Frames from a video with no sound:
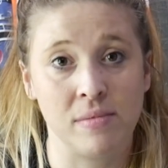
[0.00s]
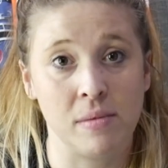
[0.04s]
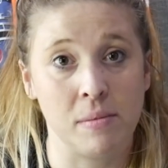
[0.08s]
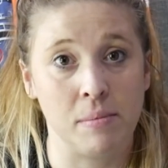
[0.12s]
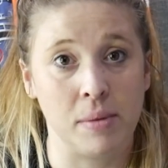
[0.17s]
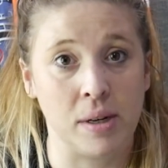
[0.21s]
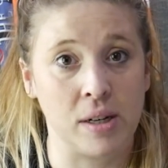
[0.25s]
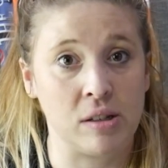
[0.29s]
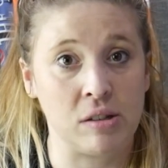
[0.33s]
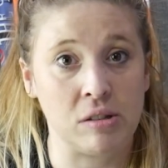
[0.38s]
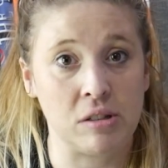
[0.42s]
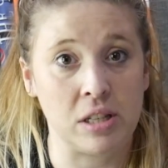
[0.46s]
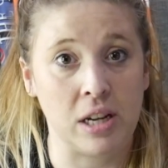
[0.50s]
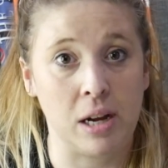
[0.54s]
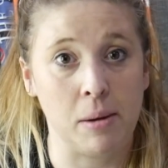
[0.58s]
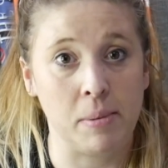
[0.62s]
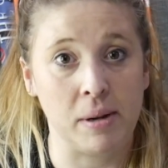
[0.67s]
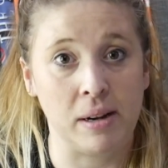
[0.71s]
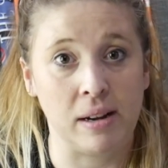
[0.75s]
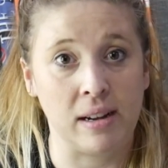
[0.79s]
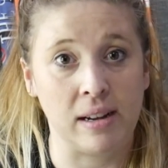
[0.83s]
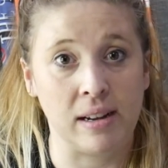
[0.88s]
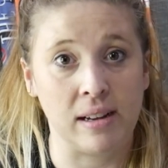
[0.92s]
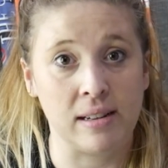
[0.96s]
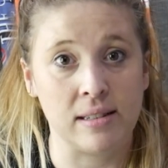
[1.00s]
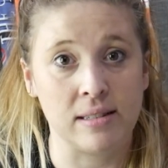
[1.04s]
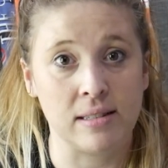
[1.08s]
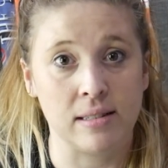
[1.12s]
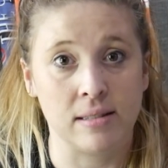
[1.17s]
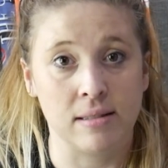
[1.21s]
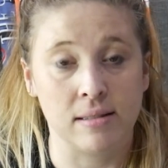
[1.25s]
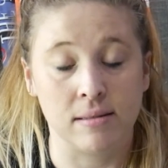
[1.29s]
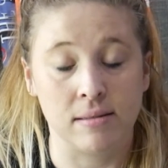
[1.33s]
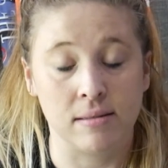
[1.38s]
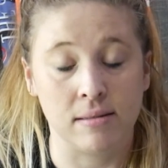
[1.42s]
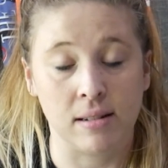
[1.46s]
miracles happen, I
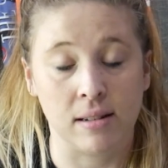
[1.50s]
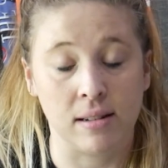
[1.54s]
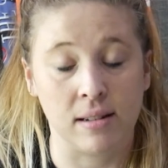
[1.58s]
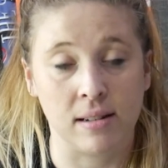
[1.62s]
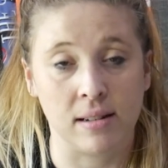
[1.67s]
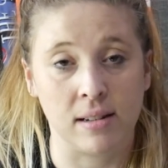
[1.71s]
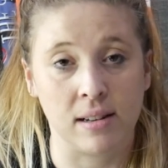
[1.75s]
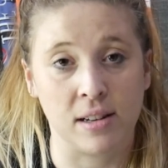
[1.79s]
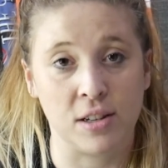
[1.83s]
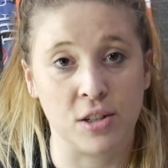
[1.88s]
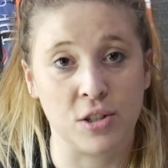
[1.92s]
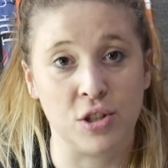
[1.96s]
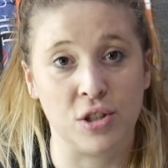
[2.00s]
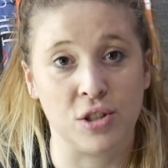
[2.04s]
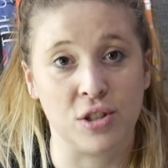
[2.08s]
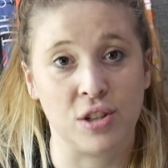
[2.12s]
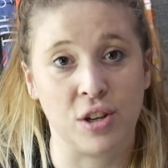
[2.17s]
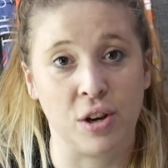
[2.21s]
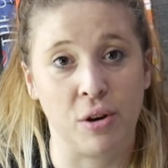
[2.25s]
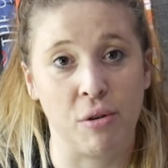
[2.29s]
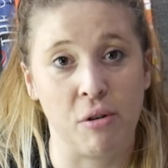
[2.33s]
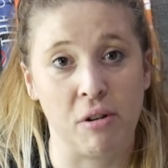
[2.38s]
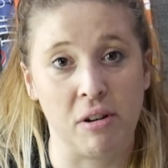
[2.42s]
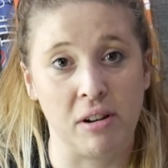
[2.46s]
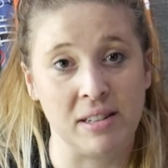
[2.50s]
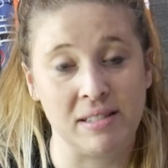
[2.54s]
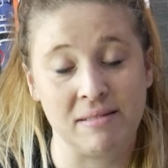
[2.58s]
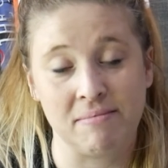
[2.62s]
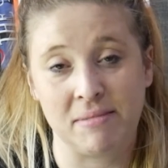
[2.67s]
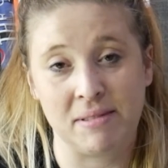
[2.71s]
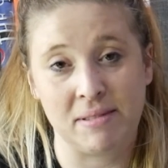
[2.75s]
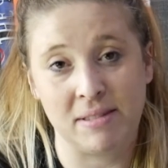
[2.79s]
guess. I could just go on a